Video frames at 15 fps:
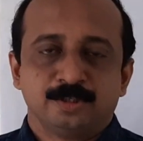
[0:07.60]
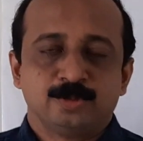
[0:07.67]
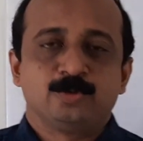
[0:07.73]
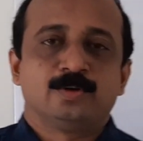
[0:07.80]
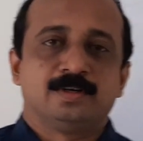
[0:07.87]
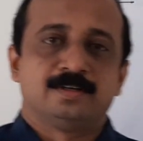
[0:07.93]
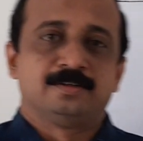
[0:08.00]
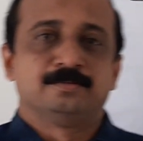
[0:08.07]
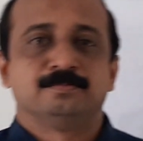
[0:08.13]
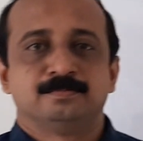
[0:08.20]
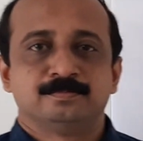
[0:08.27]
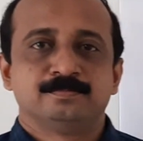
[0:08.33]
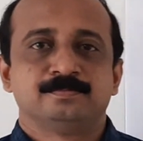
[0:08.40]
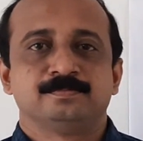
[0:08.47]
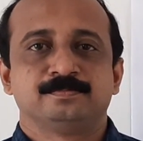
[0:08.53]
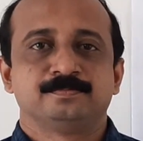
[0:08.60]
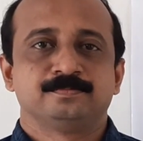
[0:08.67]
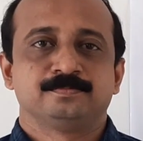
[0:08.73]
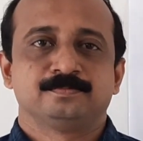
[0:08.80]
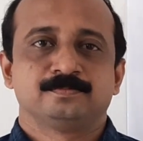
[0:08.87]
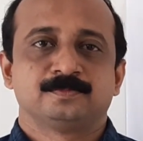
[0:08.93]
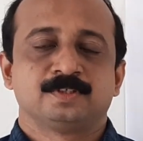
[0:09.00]
to all.
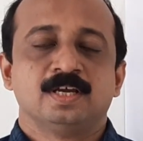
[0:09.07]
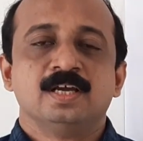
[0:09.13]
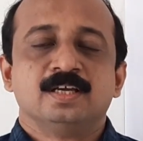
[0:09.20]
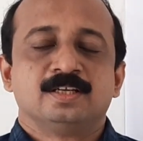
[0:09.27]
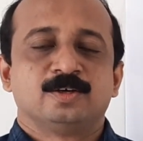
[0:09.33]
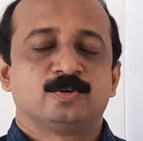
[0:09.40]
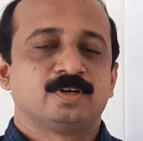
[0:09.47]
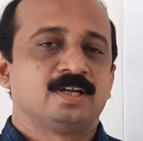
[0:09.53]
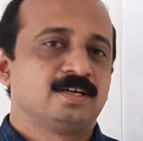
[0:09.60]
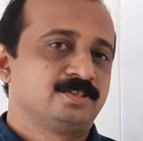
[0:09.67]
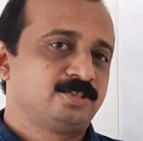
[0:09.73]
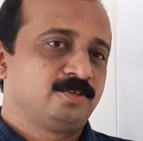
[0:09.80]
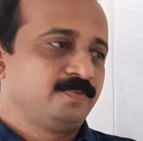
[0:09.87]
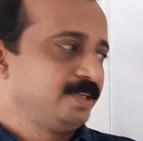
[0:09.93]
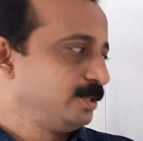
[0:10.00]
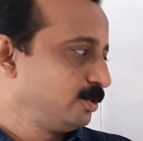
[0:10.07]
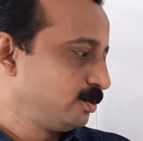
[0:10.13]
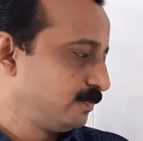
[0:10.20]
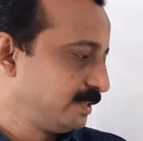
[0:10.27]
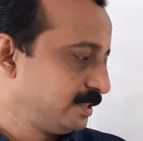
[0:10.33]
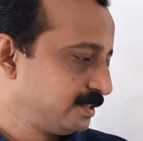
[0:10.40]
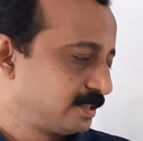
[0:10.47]
In our last video,
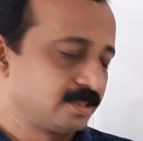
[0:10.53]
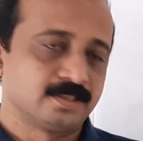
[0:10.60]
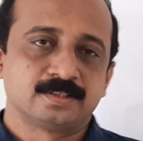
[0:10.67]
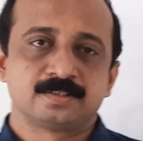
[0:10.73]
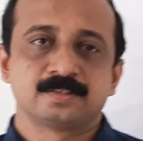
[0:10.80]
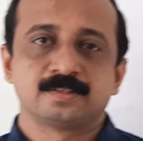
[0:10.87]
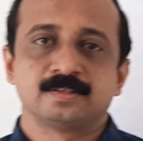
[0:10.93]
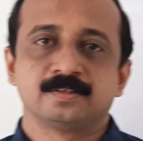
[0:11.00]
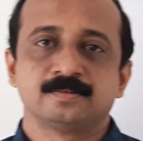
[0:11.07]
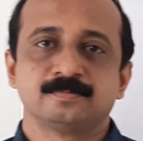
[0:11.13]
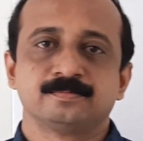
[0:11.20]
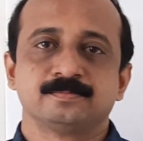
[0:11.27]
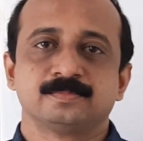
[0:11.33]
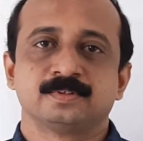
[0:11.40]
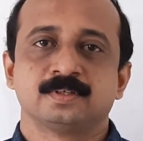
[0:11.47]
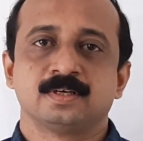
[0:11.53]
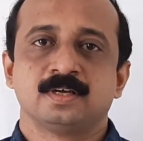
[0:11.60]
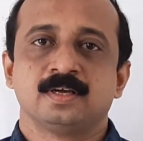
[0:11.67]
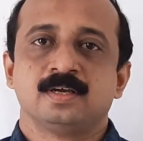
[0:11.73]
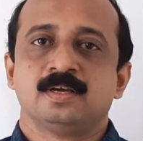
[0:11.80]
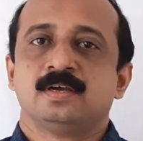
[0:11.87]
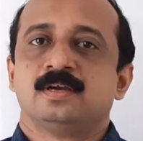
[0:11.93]
we discussed
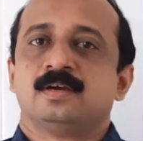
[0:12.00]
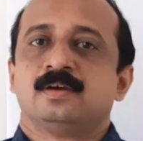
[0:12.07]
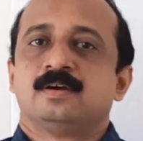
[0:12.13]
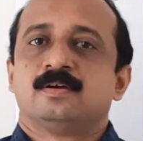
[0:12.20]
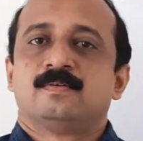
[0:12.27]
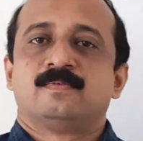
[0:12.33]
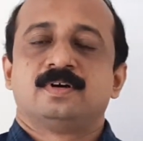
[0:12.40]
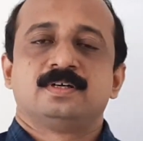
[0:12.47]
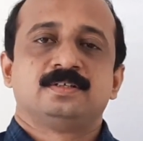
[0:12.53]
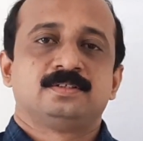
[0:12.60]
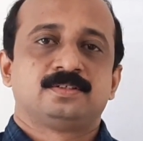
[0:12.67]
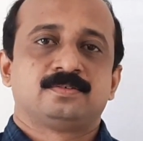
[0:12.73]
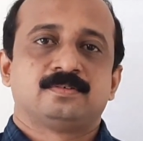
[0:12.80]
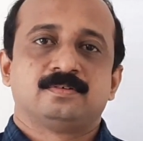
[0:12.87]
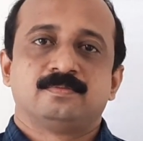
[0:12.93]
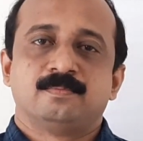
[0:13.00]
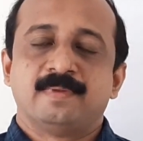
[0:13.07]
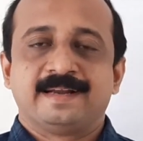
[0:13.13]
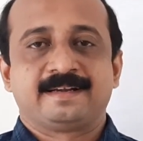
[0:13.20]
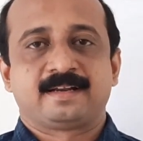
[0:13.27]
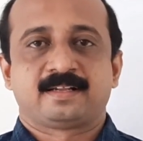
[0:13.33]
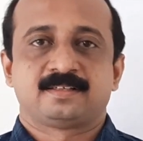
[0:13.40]
what is
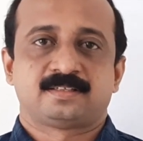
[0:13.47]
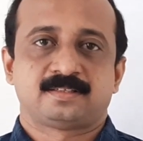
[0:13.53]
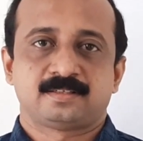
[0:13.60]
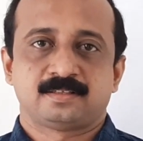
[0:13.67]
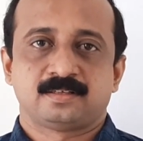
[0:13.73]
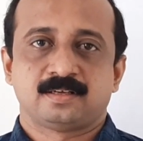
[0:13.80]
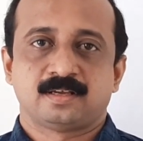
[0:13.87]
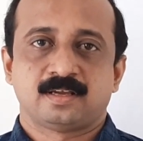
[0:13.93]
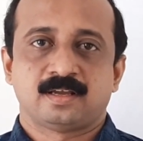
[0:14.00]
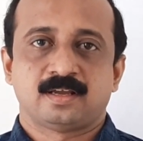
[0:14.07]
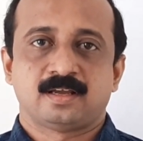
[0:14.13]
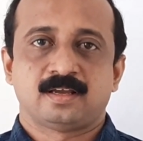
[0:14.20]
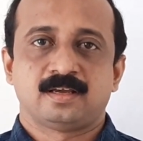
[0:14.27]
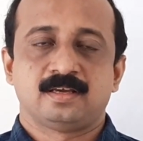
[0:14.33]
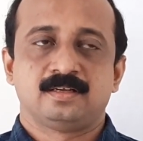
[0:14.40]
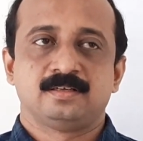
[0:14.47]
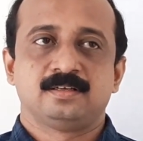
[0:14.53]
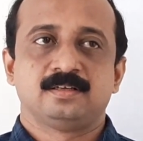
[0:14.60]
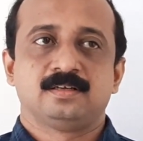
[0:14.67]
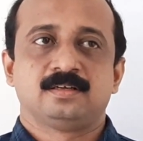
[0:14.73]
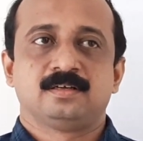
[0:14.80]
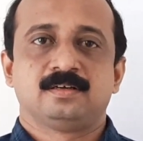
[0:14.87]
matrix and
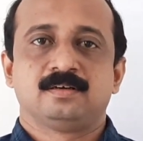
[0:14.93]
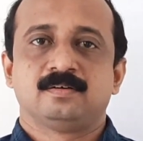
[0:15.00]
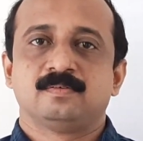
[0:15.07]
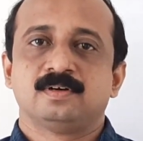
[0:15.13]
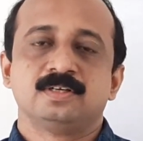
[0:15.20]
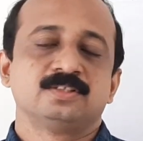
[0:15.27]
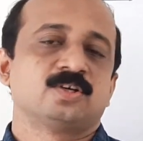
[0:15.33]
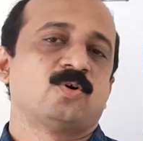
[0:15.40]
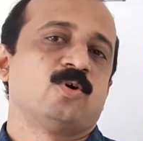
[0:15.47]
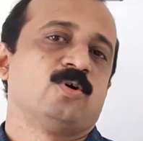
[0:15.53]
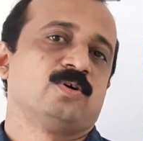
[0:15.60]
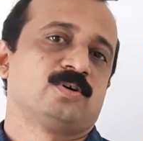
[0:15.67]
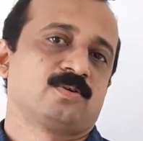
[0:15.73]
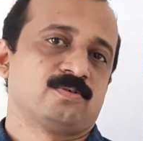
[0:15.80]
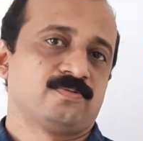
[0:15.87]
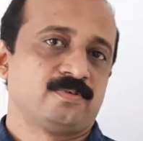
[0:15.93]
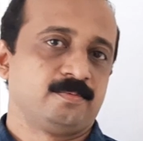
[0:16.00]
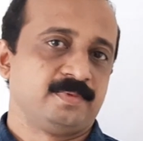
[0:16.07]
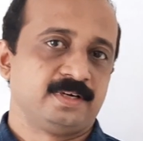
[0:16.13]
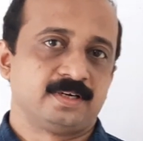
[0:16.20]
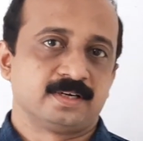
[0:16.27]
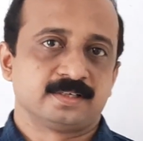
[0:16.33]
what is the order of a
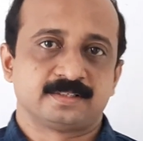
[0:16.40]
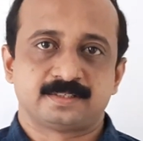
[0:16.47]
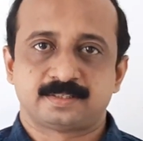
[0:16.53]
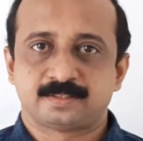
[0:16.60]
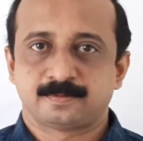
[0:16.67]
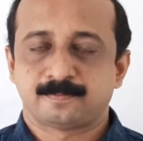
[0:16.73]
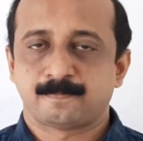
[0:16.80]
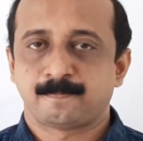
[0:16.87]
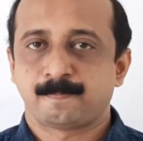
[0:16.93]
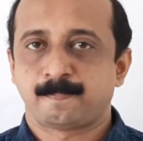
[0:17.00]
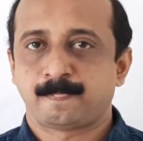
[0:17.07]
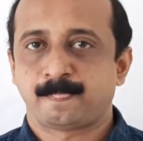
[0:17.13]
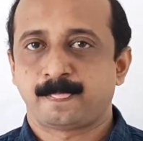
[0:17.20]
matrix.